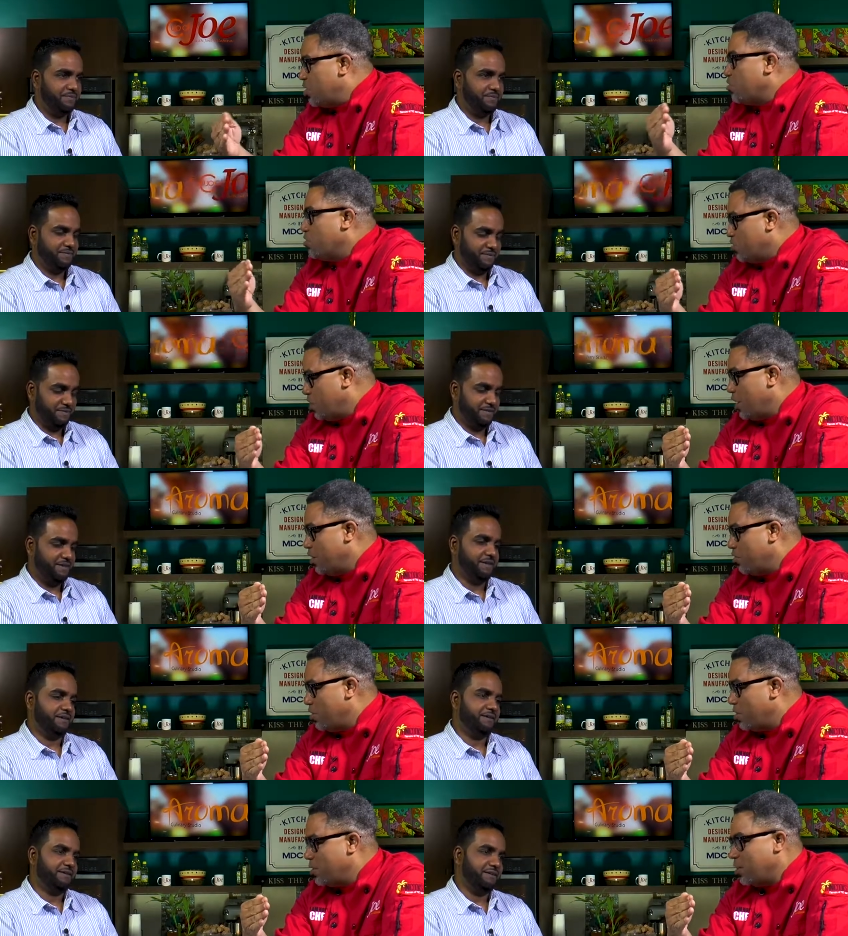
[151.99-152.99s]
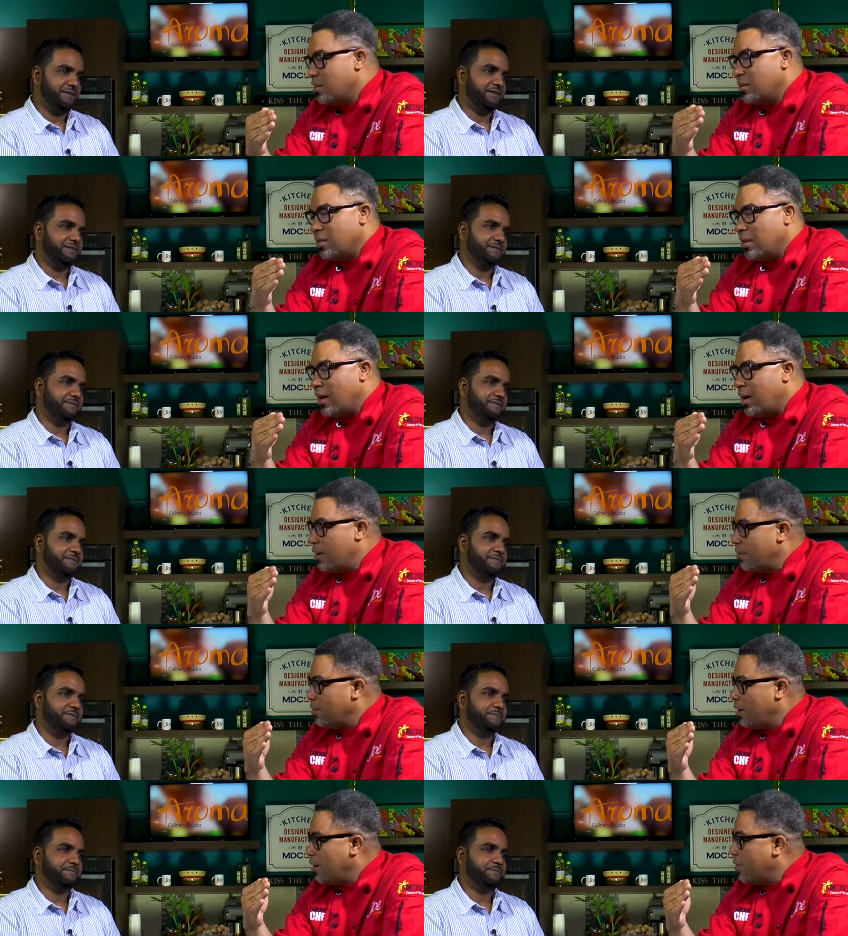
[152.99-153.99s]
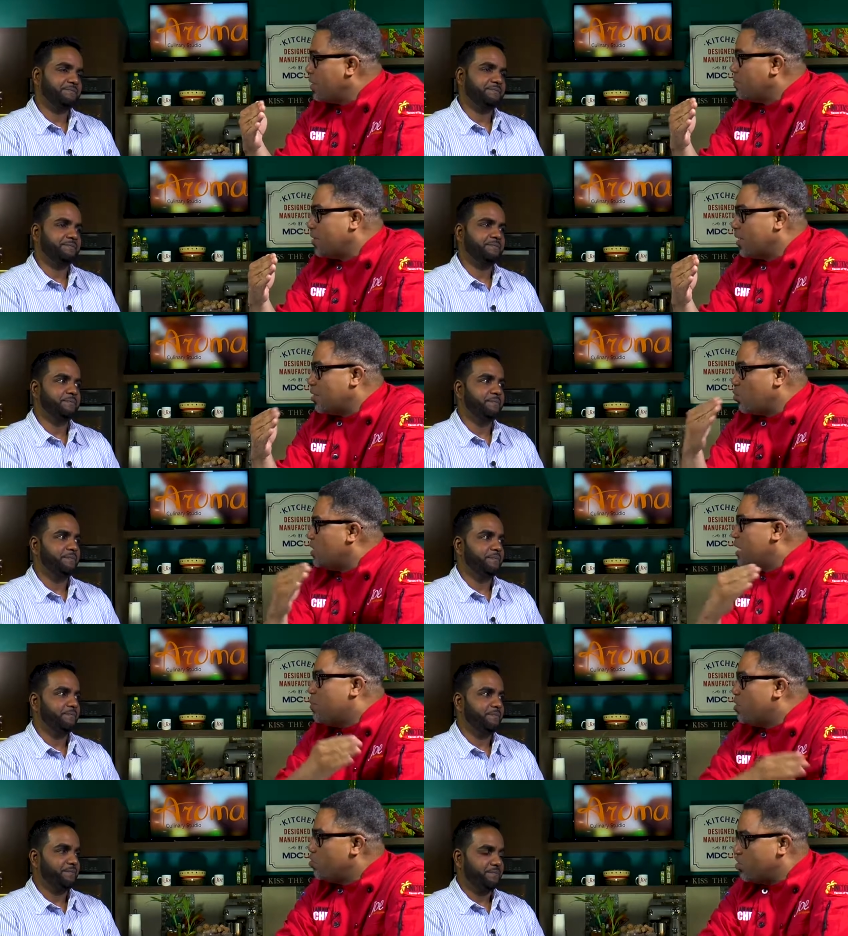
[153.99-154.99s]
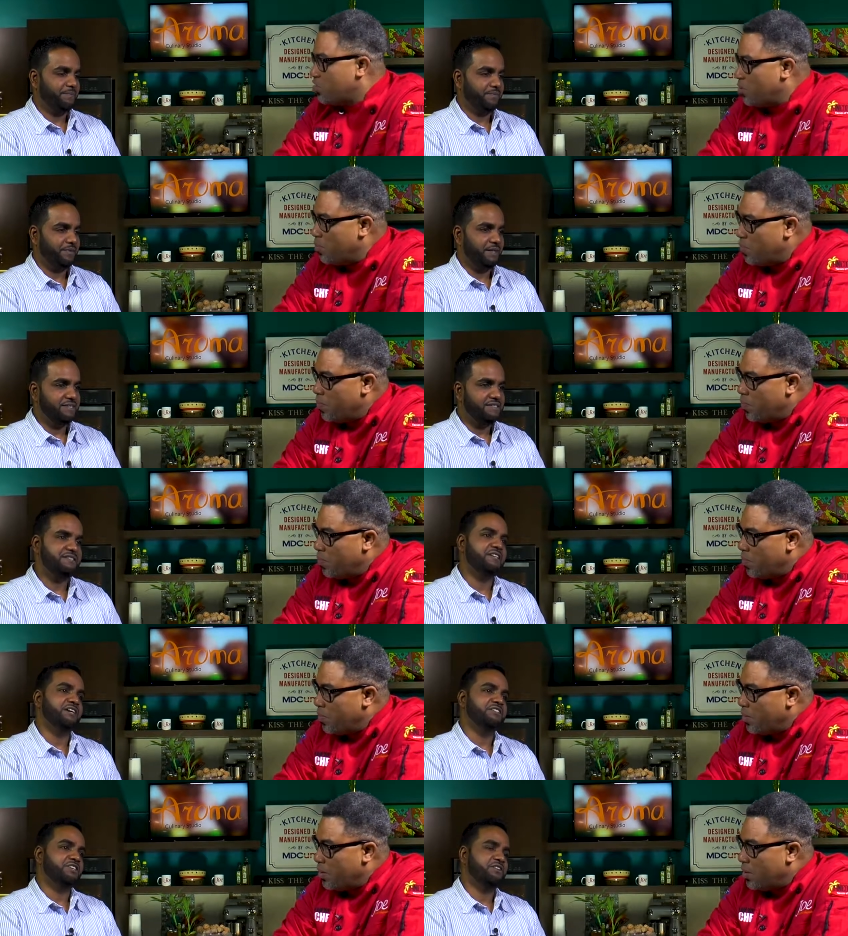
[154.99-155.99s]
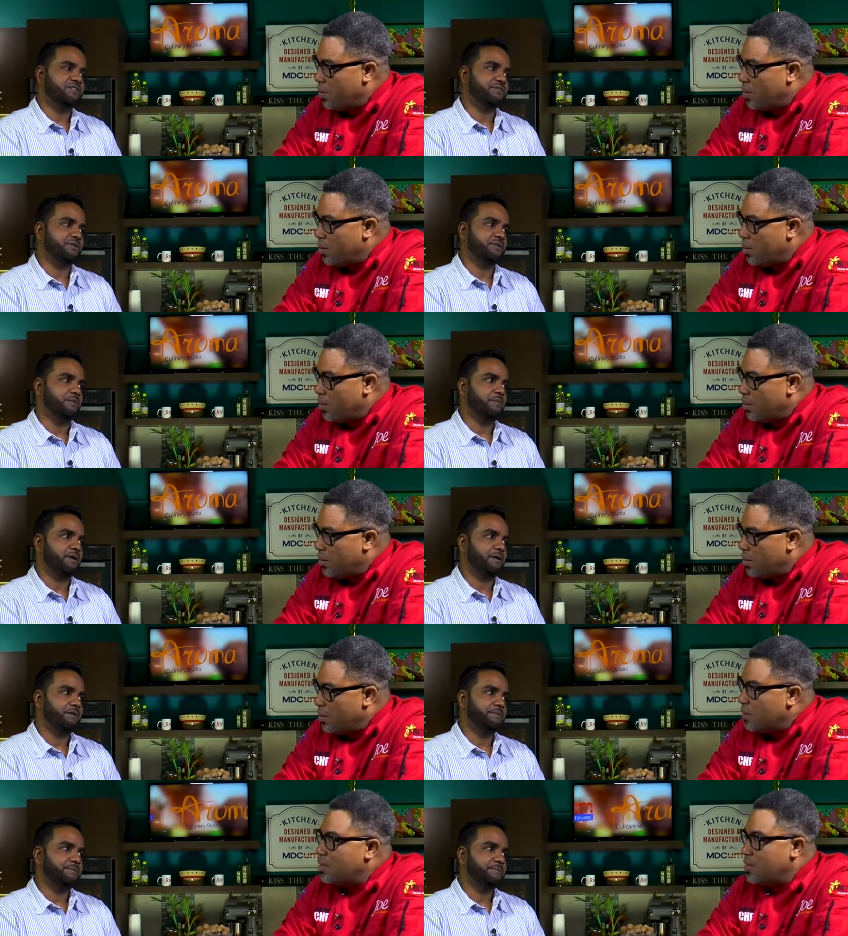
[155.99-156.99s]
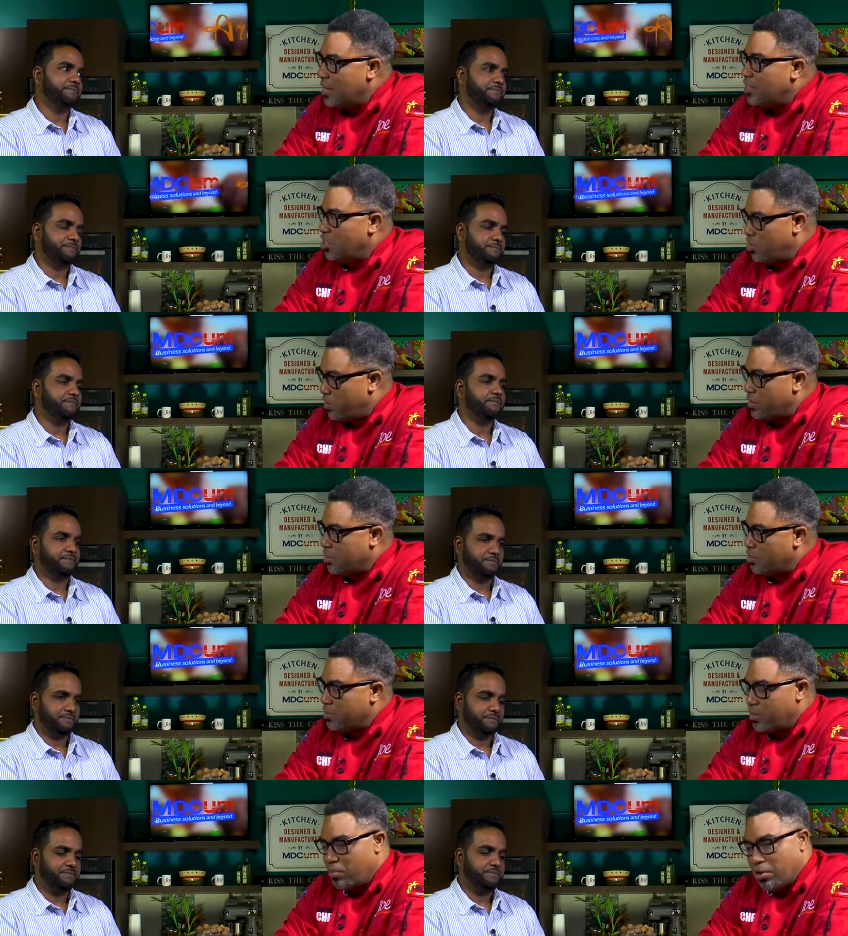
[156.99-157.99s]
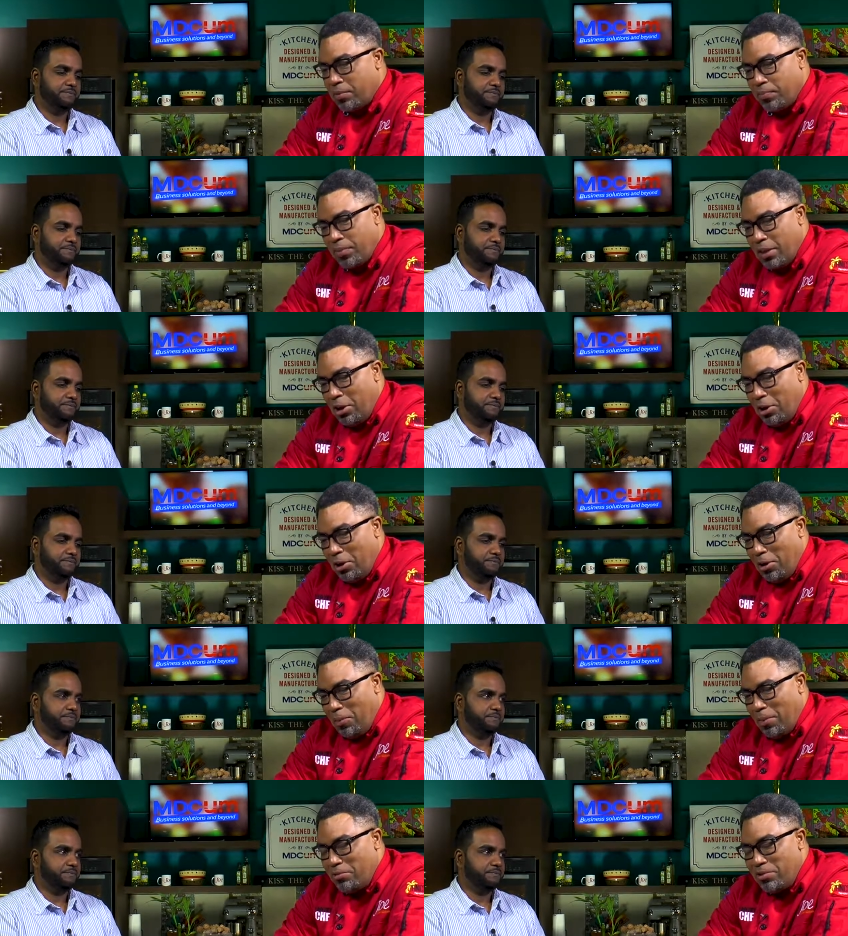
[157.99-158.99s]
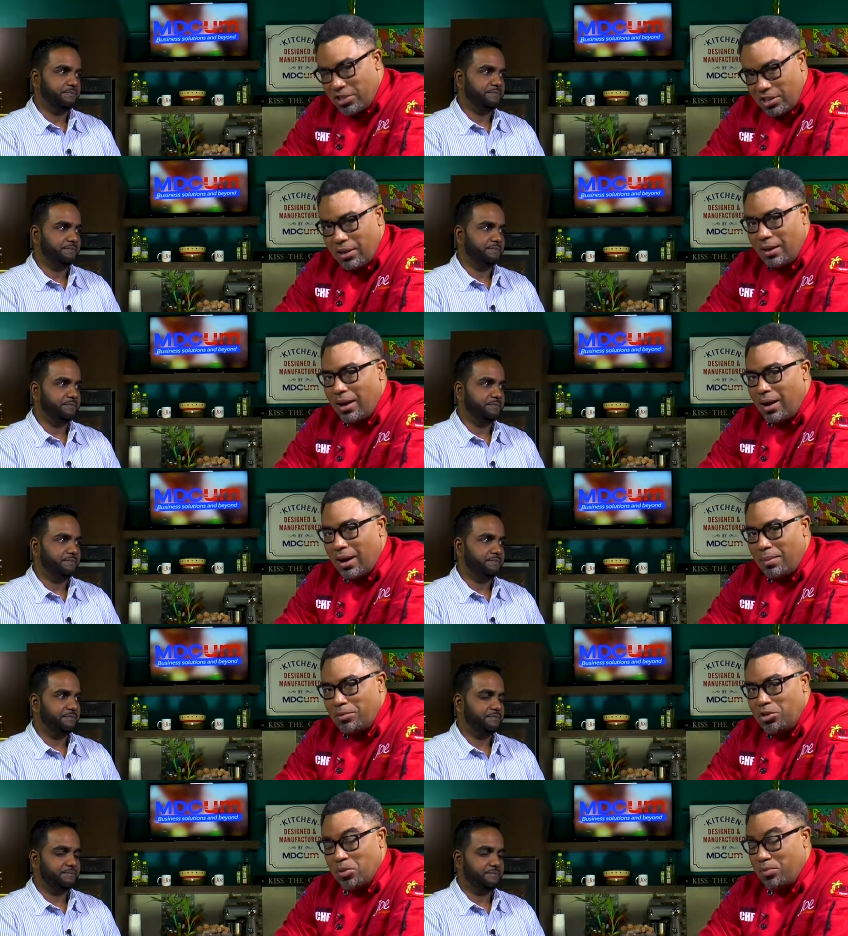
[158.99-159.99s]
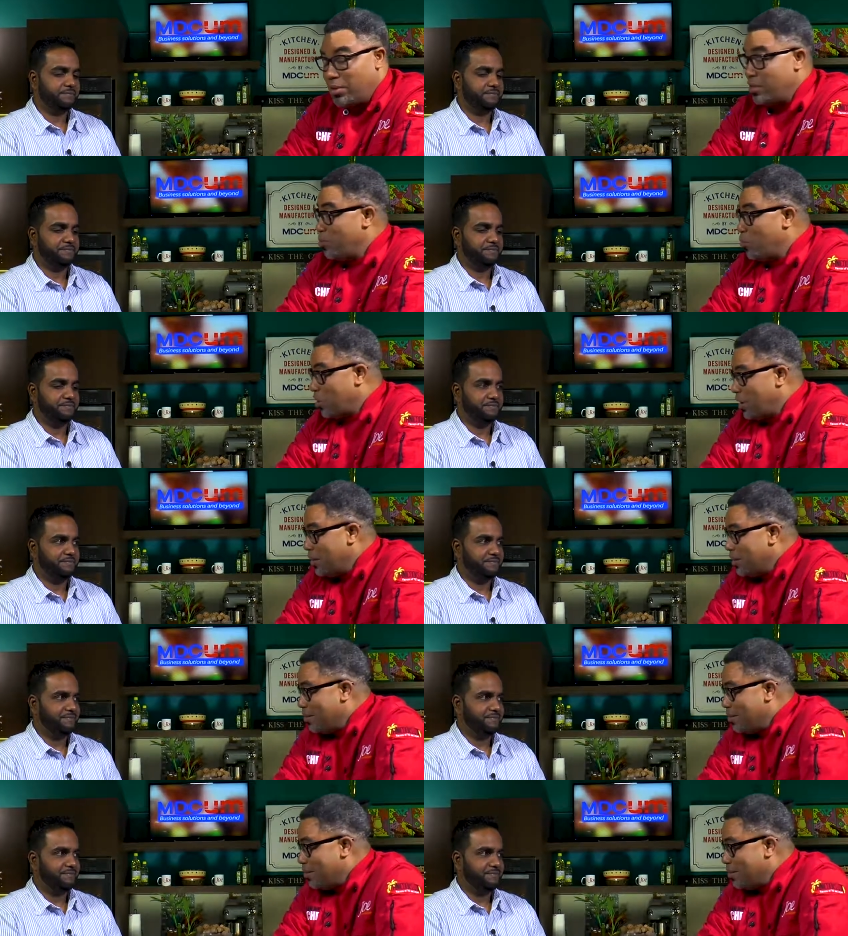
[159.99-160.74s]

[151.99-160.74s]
Speaker 1: generation here yeah, in TNT. Yeah. And, and that's fantastic. What's the name of the roti
Speaker 2: CNG Restaurant and Bar.
Speaker 1: CNG Restaurant and Bar. But Rishi um, jumped to the spotlight,